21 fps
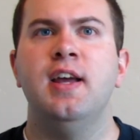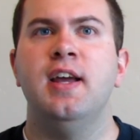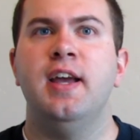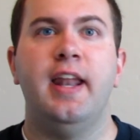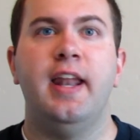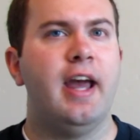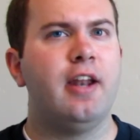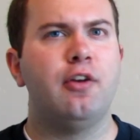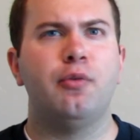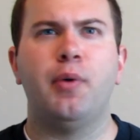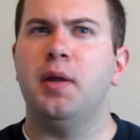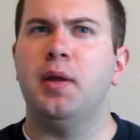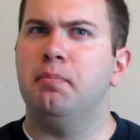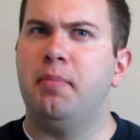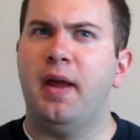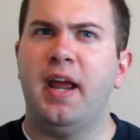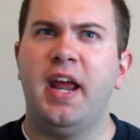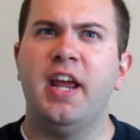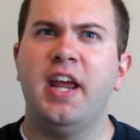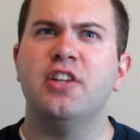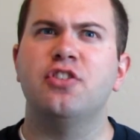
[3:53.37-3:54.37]
It had great
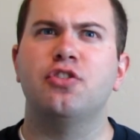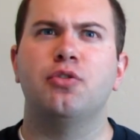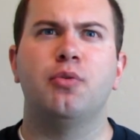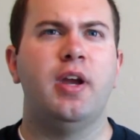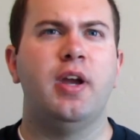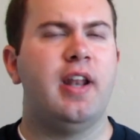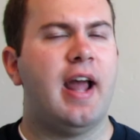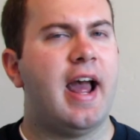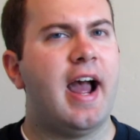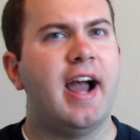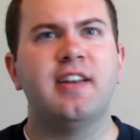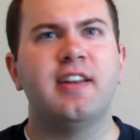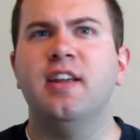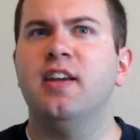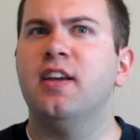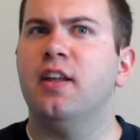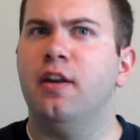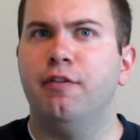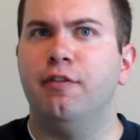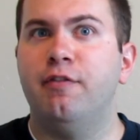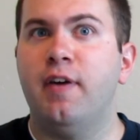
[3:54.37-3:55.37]
pace, great
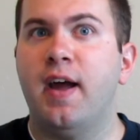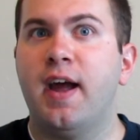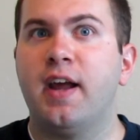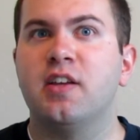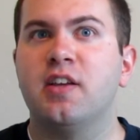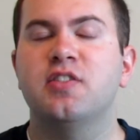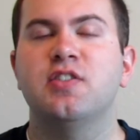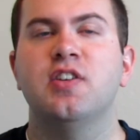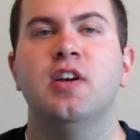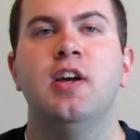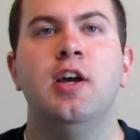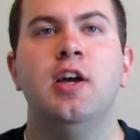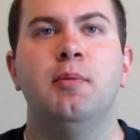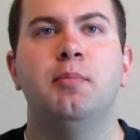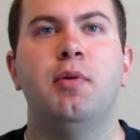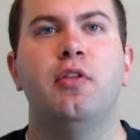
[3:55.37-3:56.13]
acting and effects.